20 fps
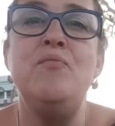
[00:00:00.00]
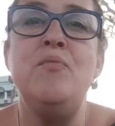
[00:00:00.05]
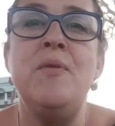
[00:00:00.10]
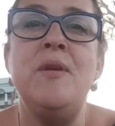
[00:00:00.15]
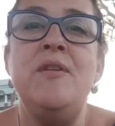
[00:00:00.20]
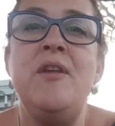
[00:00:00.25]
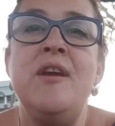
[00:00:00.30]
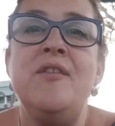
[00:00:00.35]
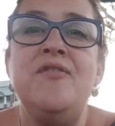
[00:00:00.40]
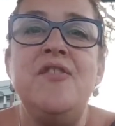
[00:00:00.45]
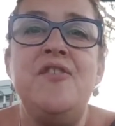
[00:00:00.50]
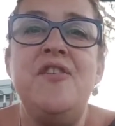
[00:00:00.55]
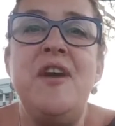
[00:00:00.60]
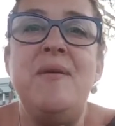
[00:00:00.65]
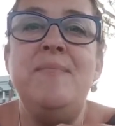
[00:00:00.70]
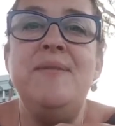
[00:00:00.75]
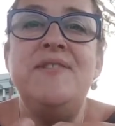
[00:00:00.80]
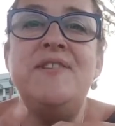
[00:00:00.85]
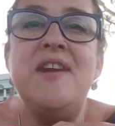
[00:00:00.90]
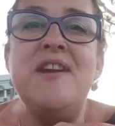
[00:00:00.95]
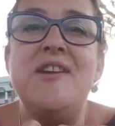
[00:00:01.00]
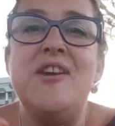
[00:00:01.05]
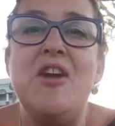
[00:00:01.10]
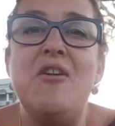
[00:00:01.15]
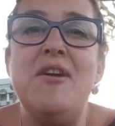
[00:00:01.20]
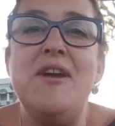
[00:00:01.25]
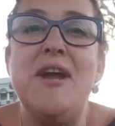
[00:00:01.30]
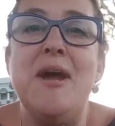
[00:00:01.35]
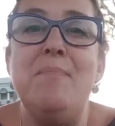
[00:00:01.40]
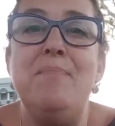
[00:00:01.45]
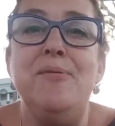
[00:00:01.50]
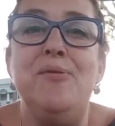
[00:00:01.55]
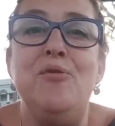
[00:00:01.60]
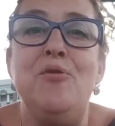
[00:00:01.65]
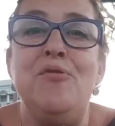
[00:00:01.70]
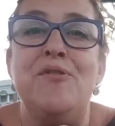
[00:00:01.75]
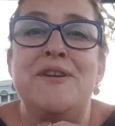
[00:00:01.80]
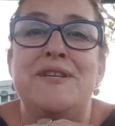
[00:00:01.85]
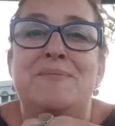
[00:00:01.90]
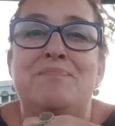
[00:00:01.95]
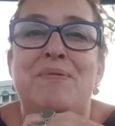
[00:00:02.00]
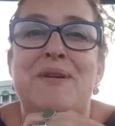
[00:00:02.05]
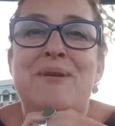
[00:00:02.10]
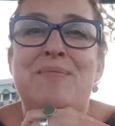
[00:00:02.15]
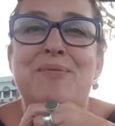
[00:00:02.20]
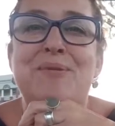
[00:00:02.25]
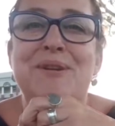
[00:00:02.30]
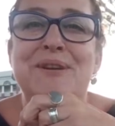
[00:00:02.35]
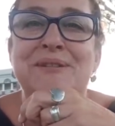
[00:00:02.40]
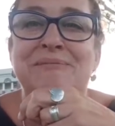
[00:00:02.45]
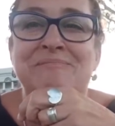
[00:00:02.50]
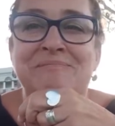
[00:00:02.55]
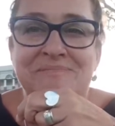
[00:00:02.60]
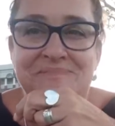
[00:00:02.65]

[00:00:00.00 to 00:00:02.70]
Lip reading: Like, the numbers aren't going up, but all these people are